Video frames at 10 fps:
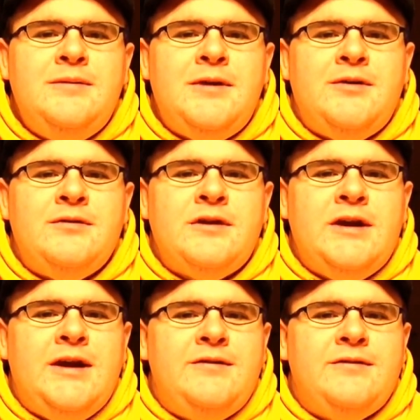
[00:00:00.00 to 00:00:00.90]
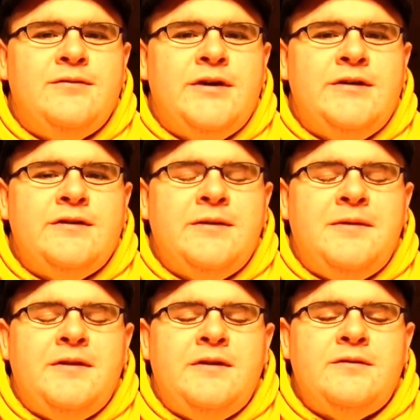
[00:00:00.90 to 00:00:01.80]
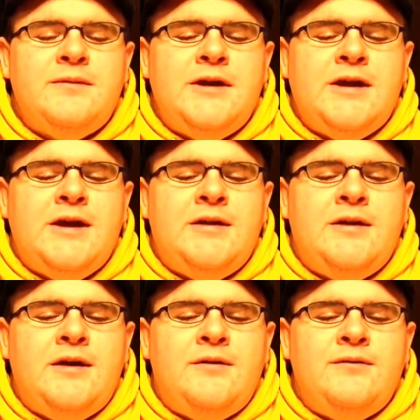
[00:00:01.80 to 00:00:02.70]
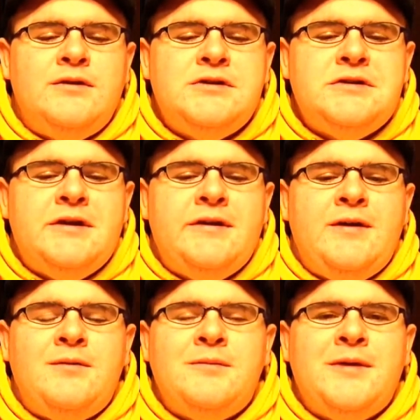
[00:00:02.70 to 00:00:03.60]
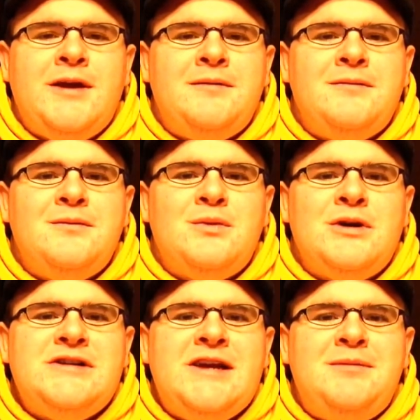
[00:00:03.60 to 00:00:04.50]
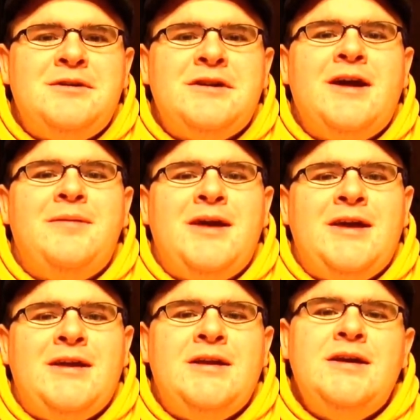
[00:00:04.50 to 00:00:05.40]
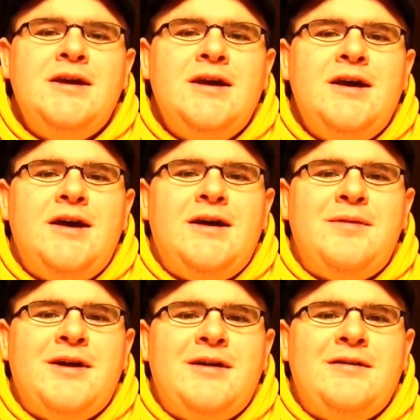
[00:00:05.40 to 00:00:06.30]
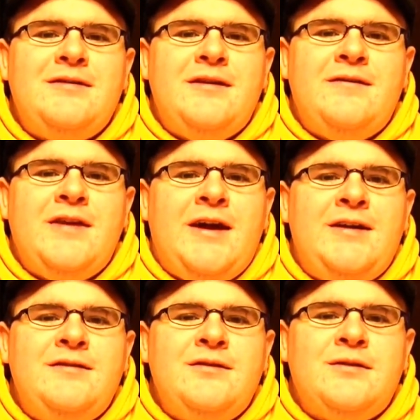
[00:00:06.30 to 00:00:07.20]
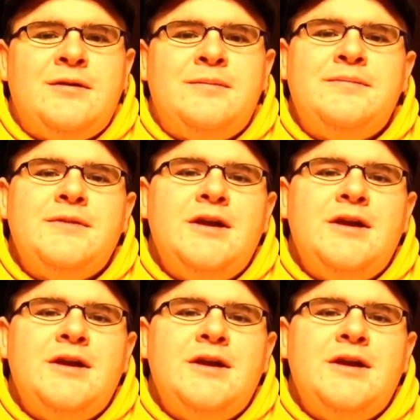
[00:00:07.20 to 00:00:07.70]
But I was going to have some friends come in this weekend. Unfortunately, they weren't able to come in because of the ice storm.